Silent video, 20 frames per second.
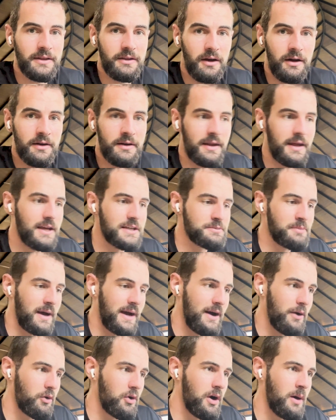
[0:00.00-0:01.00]
done, here's my
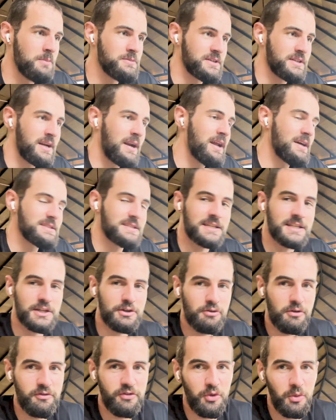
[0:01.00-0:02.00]
outcomes, and then I send it
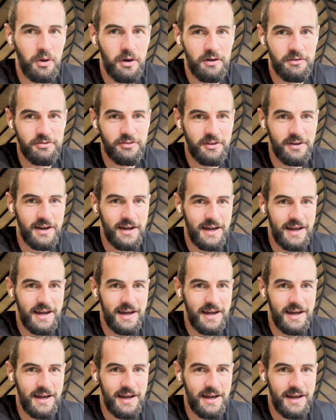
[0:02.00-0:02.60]
a review after.